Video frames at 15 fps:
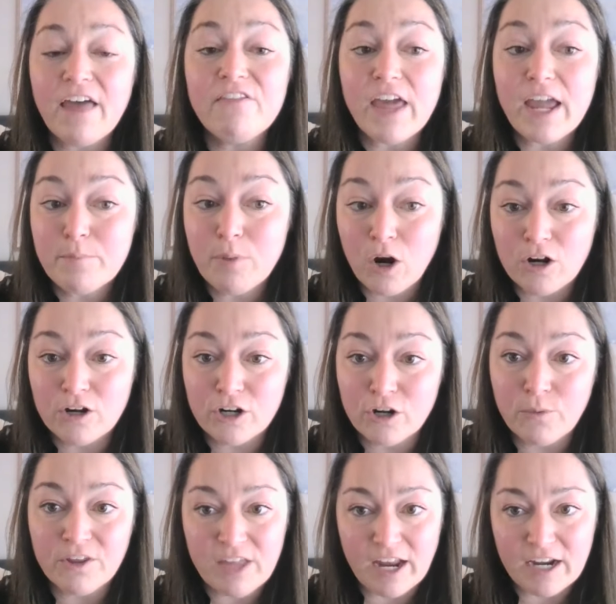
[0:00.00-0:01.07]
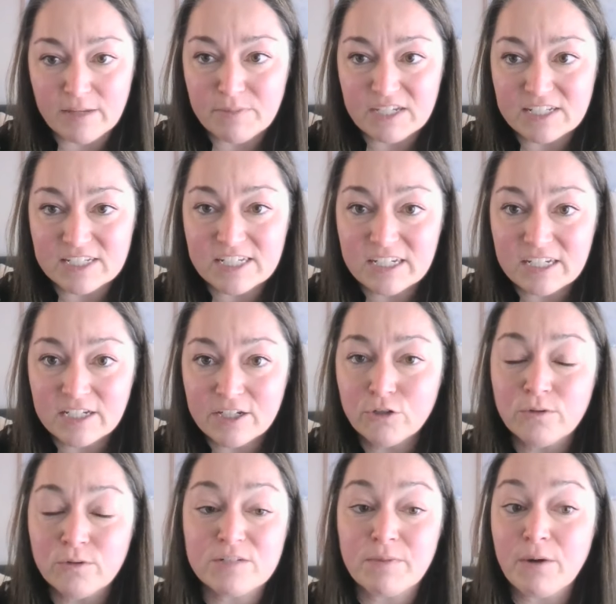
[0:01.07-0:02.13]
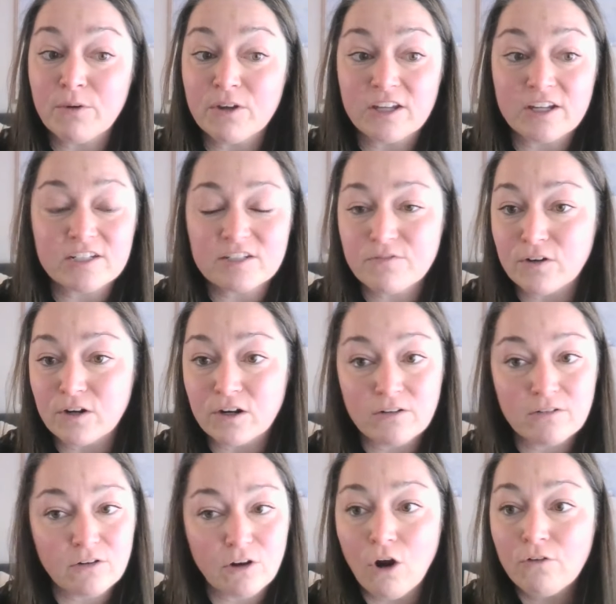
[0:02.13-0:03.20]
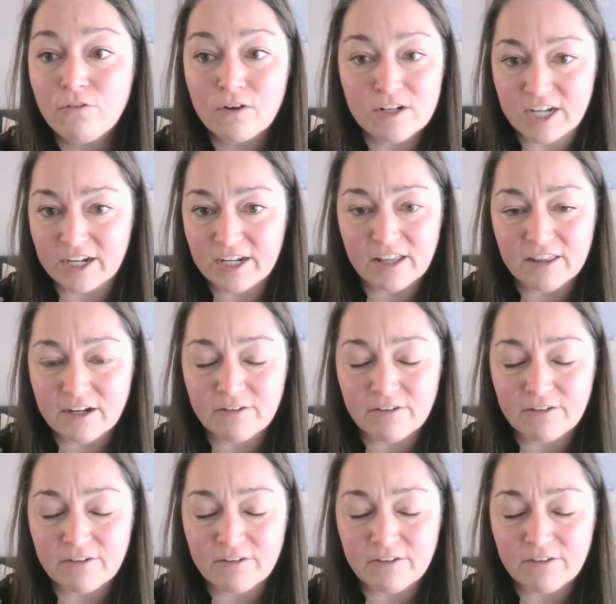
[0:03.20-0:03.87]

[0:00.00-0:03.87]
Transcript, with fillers: And they partner with NEPC, who has been with us for over a decade.